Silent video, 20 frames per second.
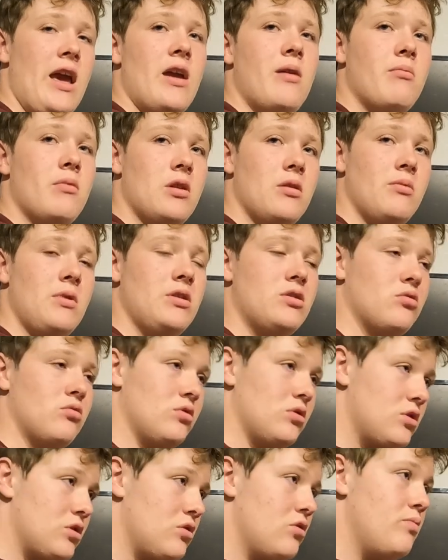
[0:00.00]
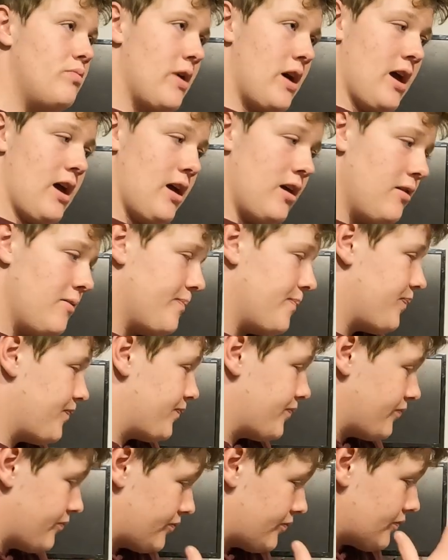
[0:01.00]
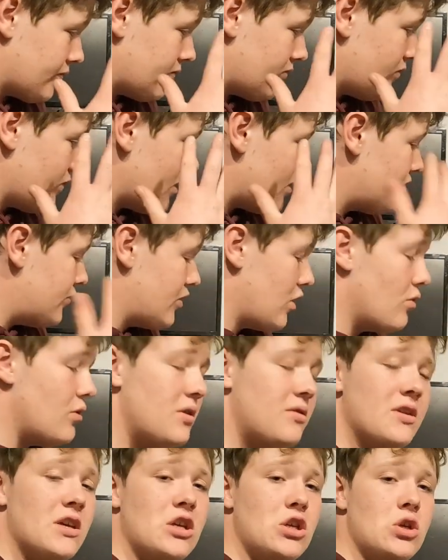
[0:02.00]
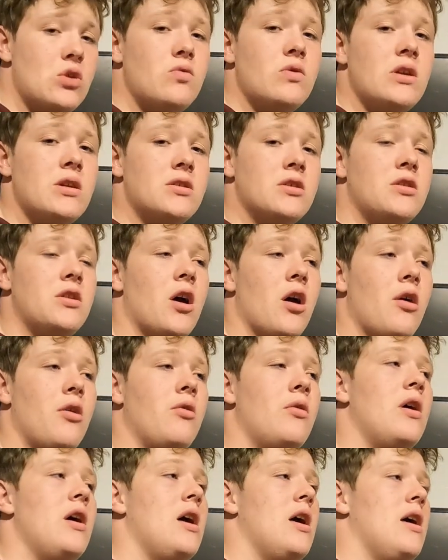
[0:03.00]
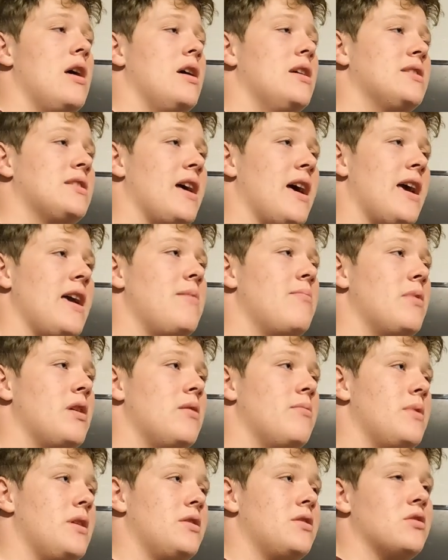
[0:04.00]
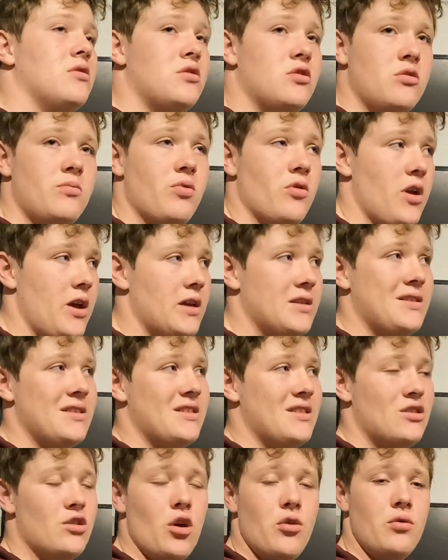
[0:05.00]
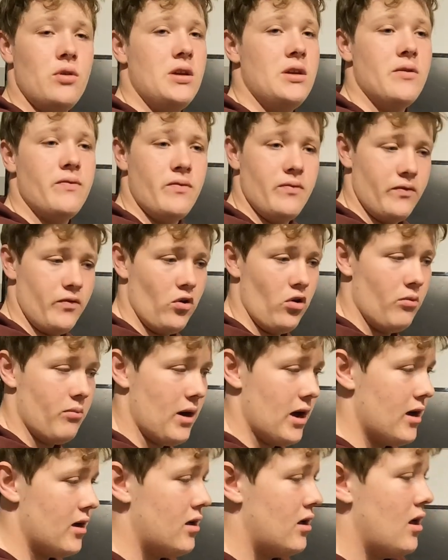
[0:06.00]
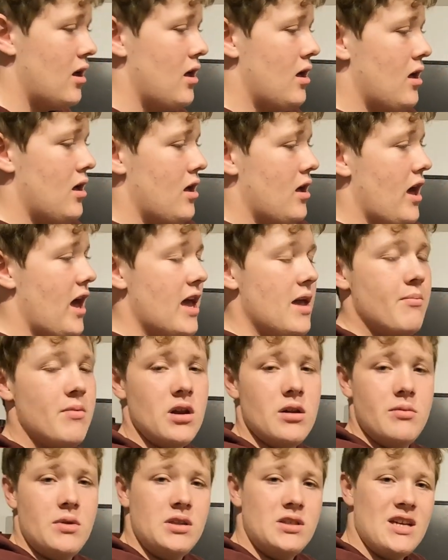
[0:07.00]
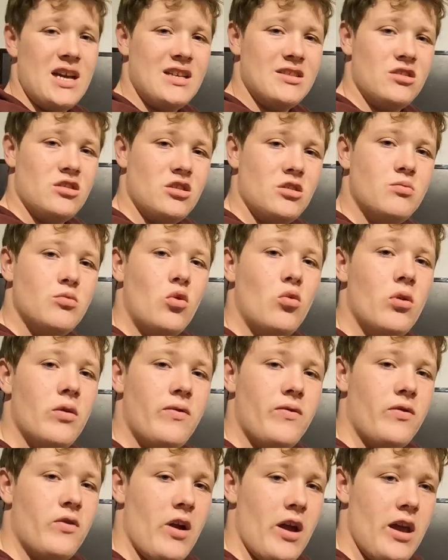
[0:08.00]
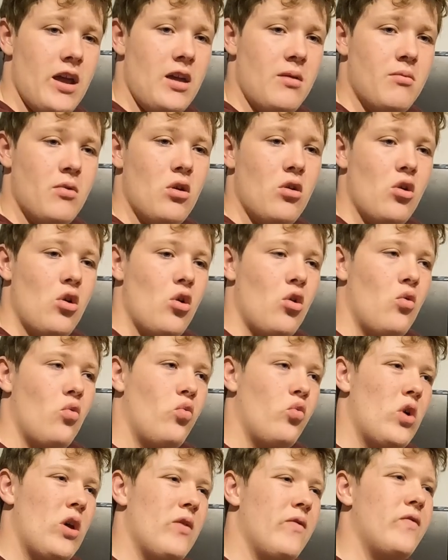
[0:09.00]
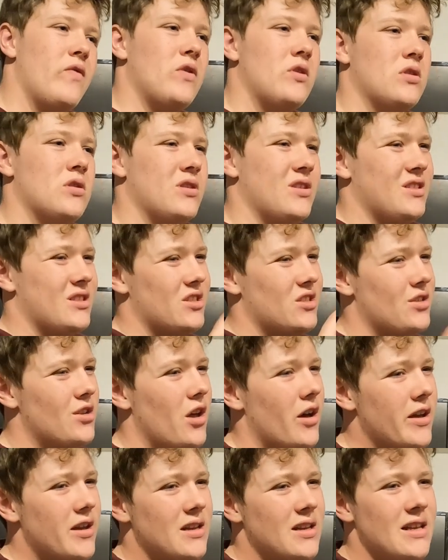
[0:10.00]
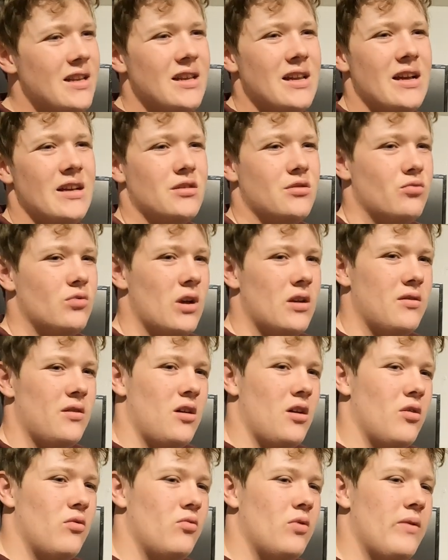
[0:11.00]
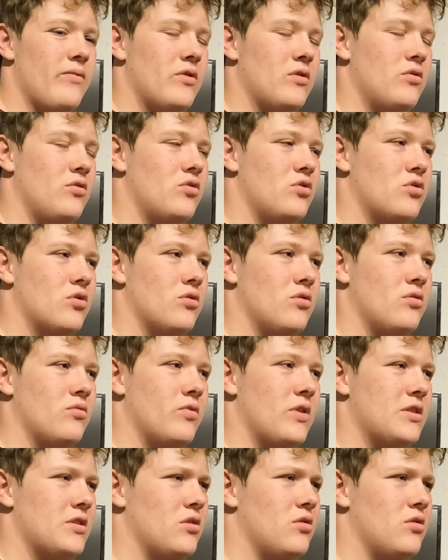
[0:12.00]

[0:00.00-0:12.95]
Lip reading: 8mm and Super 8, the only thing you need to know is that 8mm and Super 8 is a totally different format. 8mm has a smaller frame with slightly less resolution,